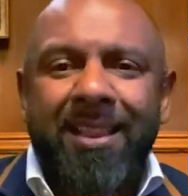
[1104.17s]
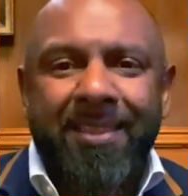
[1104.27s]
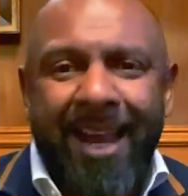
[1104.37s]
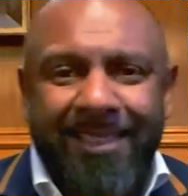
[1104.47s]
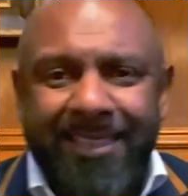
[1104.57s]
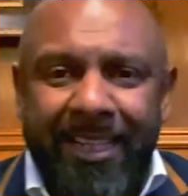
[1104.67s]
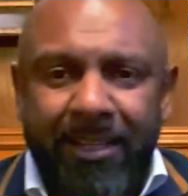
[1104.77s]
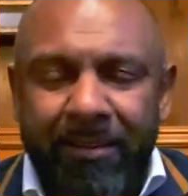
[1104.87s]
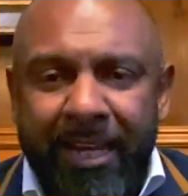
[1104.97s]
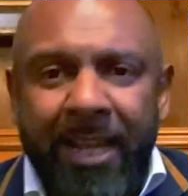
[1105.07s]
That's it,
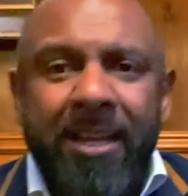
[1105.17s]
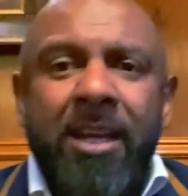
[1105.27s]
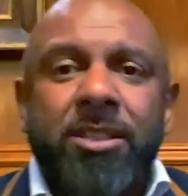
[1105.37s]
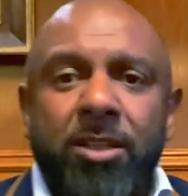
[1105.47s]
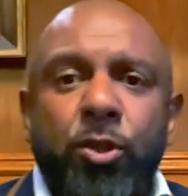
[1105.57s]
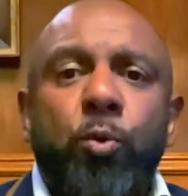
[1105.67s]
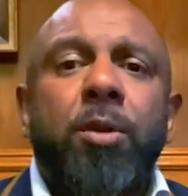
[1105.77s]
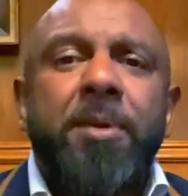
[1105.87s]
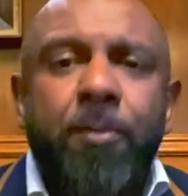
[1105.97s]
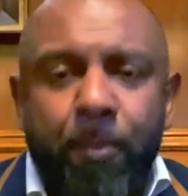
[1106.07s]
okay? So you
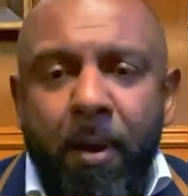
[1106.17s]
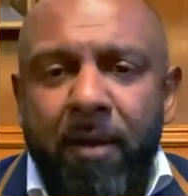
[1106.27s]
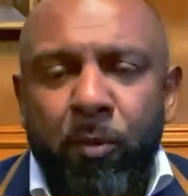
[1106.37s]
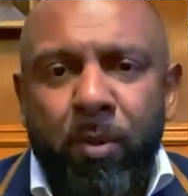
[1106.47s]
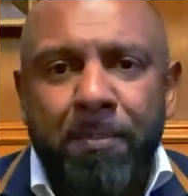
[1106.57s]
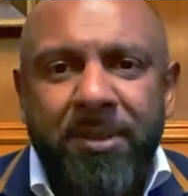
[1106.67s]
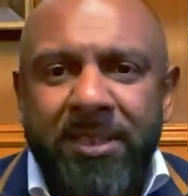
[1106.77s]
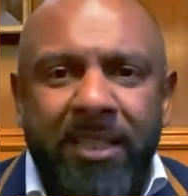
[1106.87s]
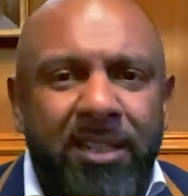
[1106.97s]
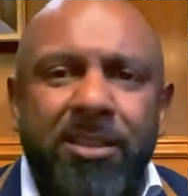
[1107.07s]
want to be part of the
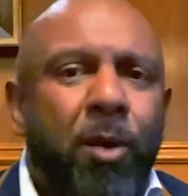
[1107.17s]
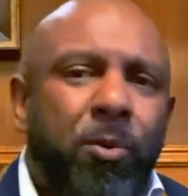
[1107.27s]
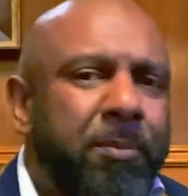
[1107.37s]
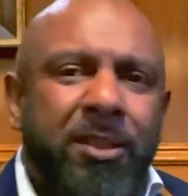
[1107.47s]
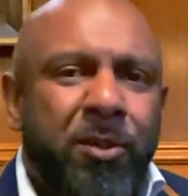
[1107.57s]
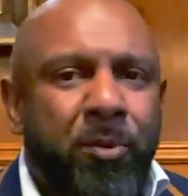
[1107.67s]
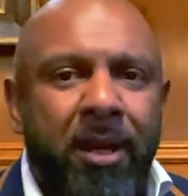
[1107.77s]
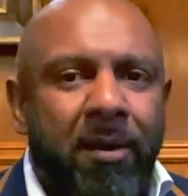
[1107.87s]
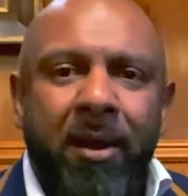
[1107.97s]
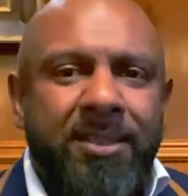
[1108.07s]
1%. You don't want to be doing
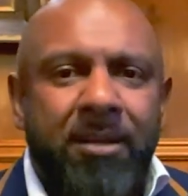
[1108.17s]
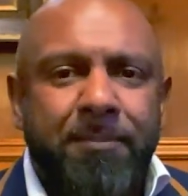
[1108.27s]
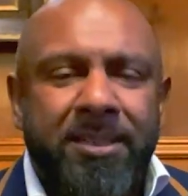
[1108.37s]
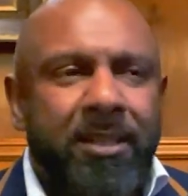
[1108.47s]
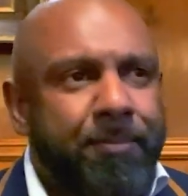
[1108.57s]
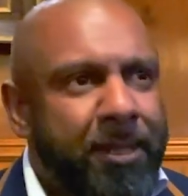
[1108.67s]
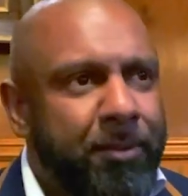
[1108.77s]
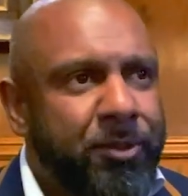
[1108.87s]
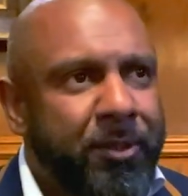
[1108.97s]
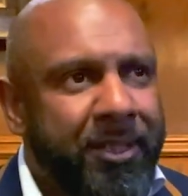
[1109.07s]
what 99% of
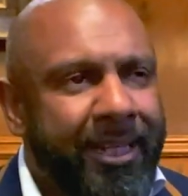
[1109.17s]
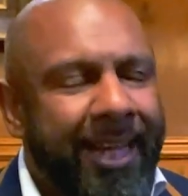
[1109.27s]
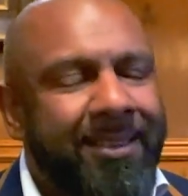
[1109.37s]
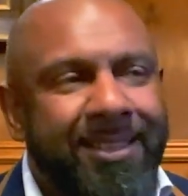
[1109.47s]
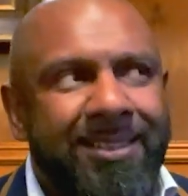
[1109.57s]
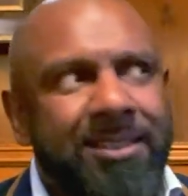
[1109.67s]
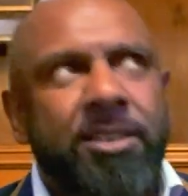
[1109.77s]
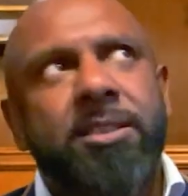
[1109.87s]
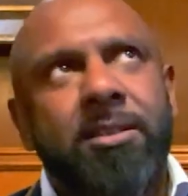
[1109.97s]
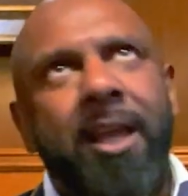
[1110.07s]
people are doing, okay? This is
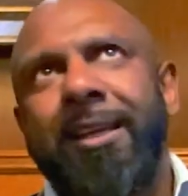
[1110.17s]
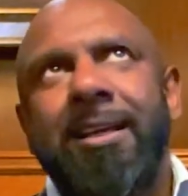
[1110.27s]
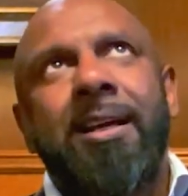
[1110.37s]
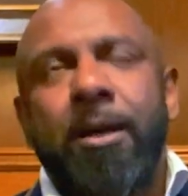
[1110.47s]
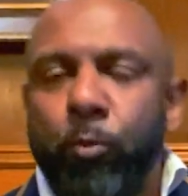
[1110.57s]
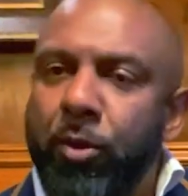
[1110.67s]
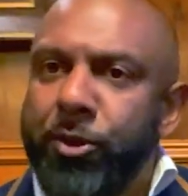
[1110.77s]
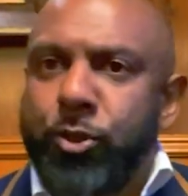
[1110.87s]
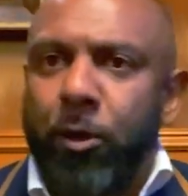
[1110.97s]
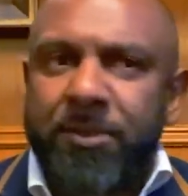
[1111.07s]
just like what the
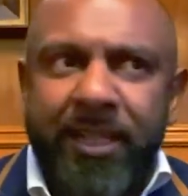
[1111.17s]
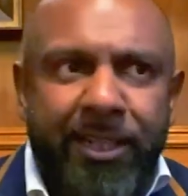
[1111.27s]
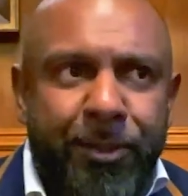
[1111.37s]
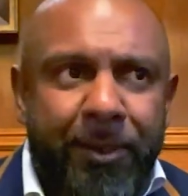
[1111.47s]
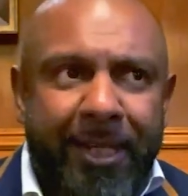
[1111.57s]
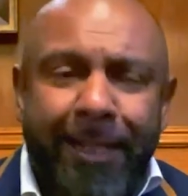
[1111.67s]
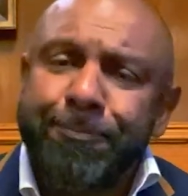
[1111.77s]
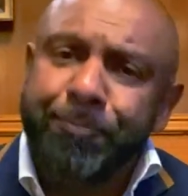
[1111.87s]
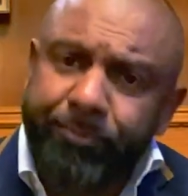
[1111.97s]
top tier do, okay?